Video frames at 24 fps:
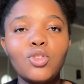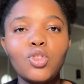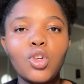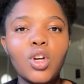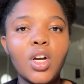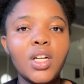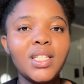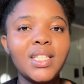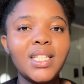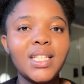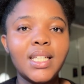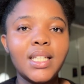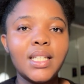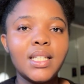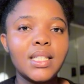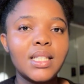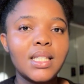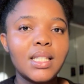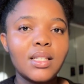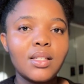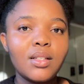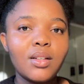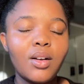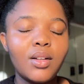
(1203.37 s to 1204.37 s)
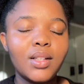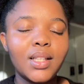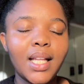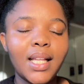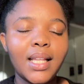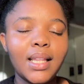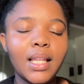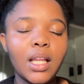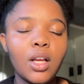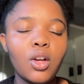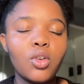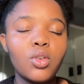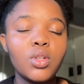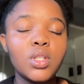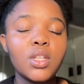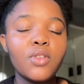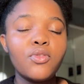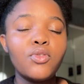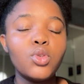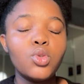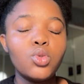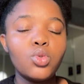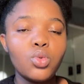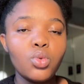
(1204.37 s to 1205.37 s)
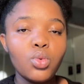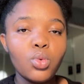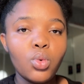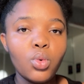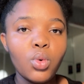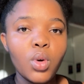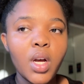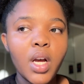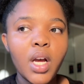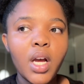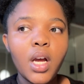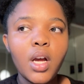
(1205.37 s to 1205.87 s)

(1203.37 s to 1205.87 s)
you can't delete on that thing, because if you do